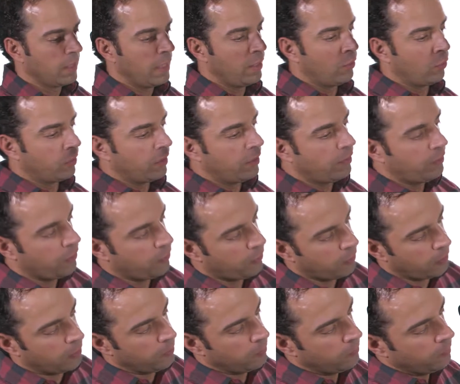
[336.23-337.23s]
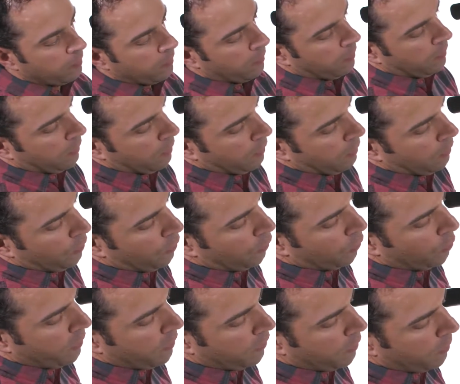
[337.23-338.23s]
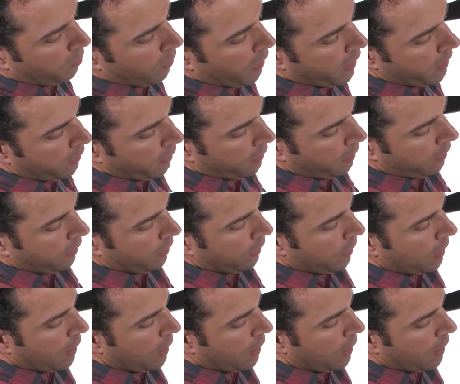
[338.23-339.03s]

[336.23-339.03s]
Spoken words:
In order to do so, you squeeze the brakes,